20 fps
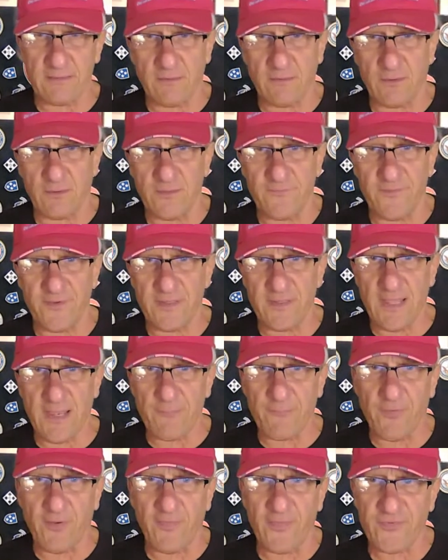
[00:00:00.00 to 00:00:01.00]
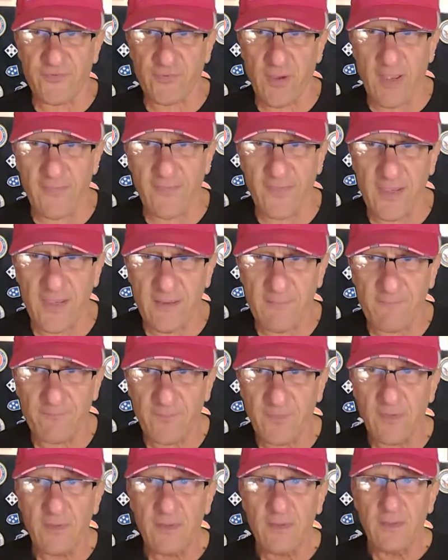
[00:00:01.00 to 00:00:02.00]
All your Vietnam brothers are on there.
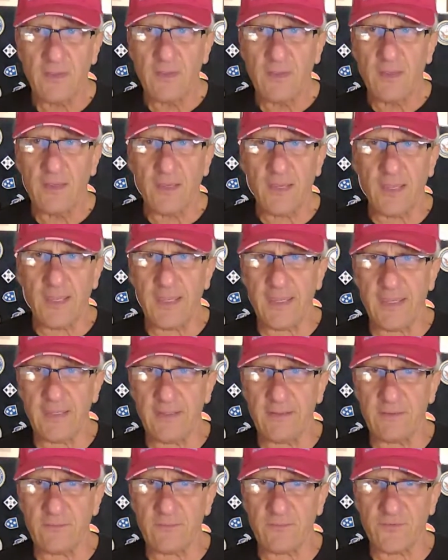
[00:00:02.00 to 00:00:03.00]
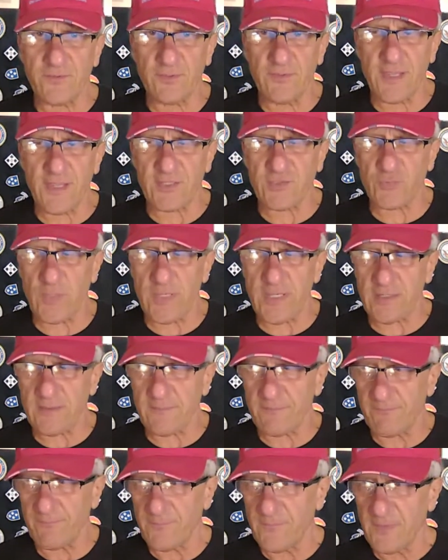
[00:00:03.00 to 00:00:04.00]
And until next week,
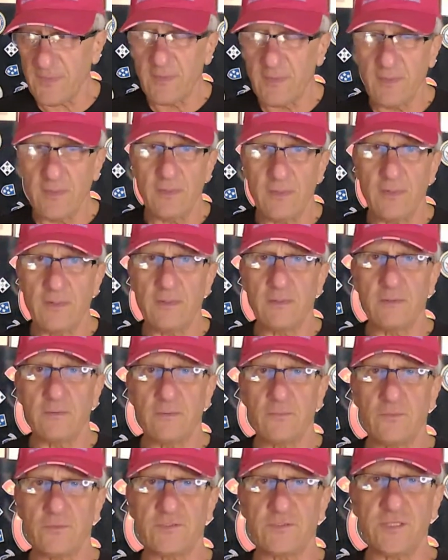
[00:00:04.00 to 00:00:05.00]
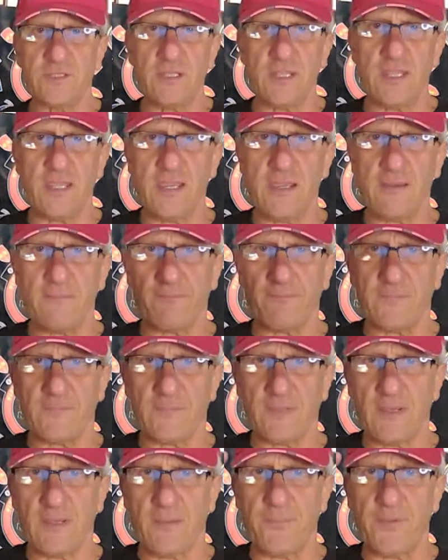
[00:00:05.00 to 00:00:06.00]
see you there.
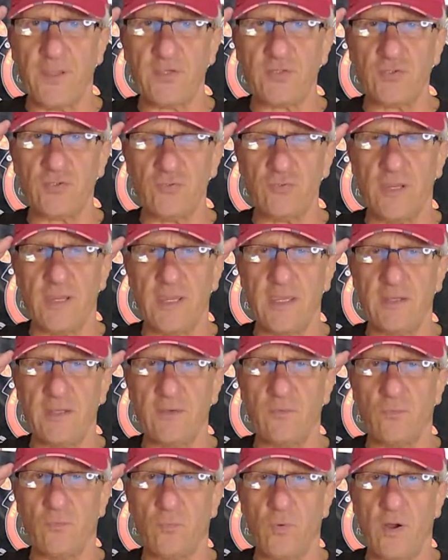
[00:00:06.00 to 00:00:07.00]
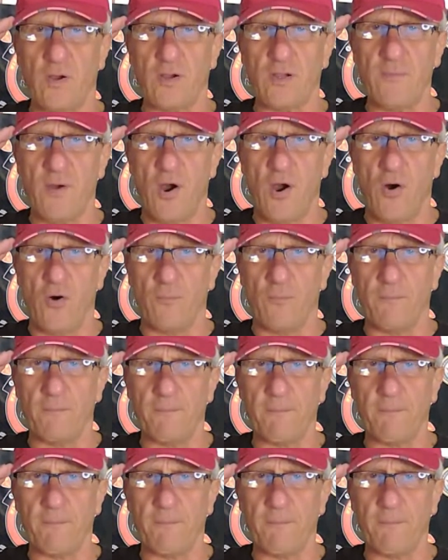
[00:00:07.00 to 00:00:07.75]
God bless you, and welcome home.